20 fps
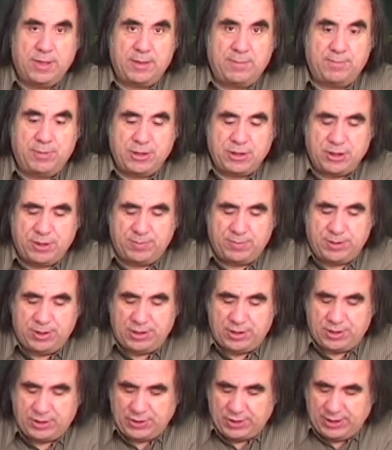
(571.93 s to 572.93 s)
bishop
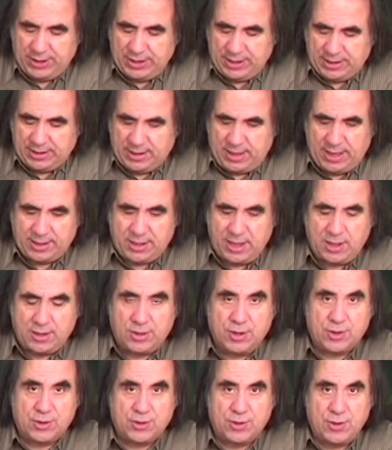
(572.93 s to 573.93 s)
d3, attacking
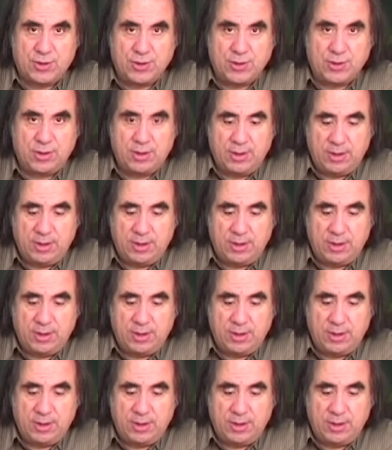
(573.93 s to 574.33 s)
the rook,